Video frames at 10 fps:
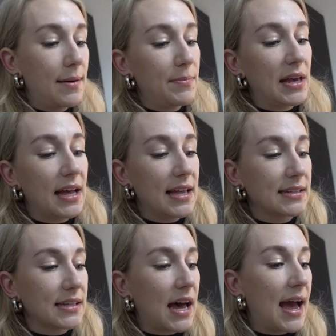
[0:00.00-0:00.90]

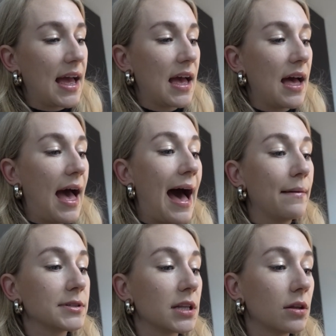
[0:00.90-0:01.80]
because I
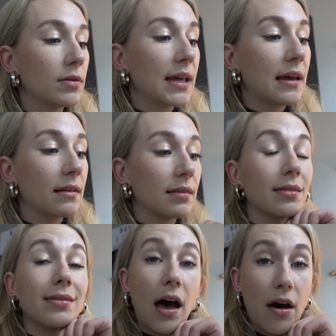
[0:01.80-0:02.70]
absolutely
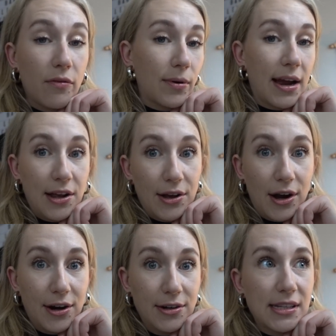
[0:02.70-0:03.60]
love writing
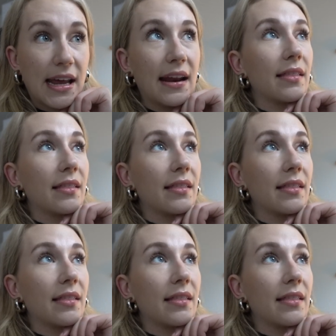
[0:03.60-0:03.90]
cards and